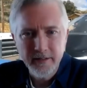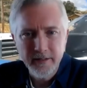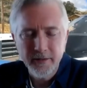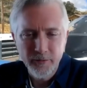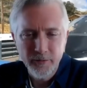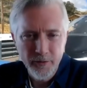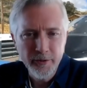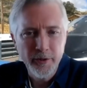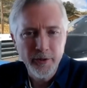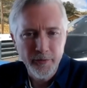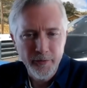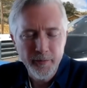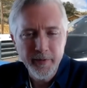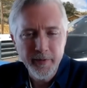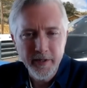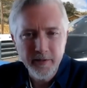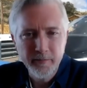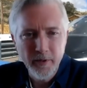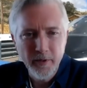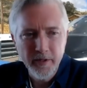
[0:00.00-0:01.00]
Like you could
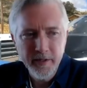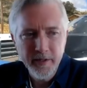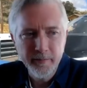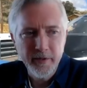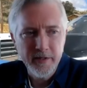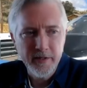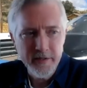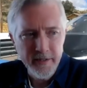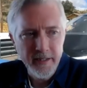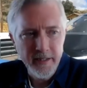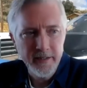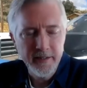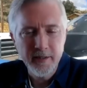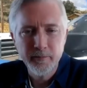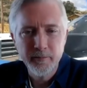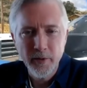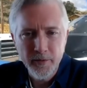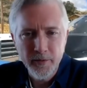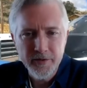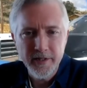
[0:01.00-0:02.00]
repair the body, but it's kind of like a
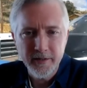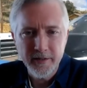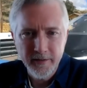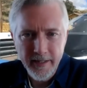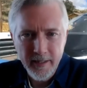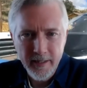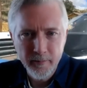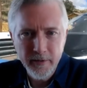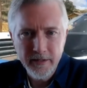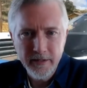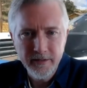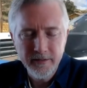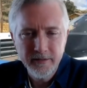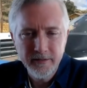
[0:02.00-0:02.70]
motorcycle helmet.